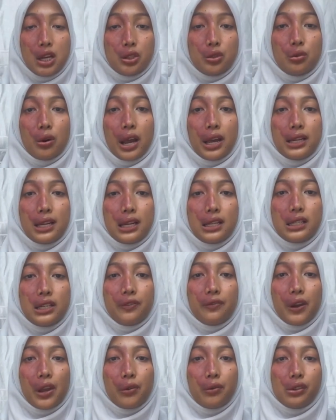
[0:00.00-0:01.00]
to
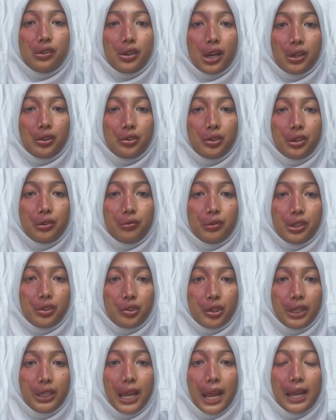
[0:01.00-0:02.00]
identify rejection
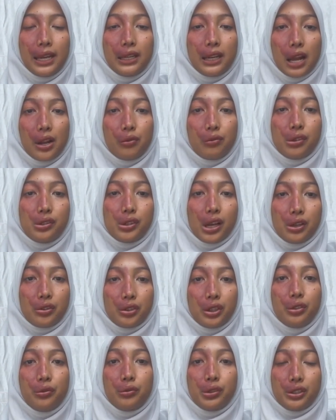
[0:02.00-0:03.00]
region and
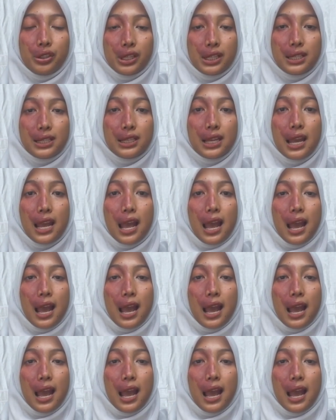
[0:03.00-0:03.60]
non-rejection regions,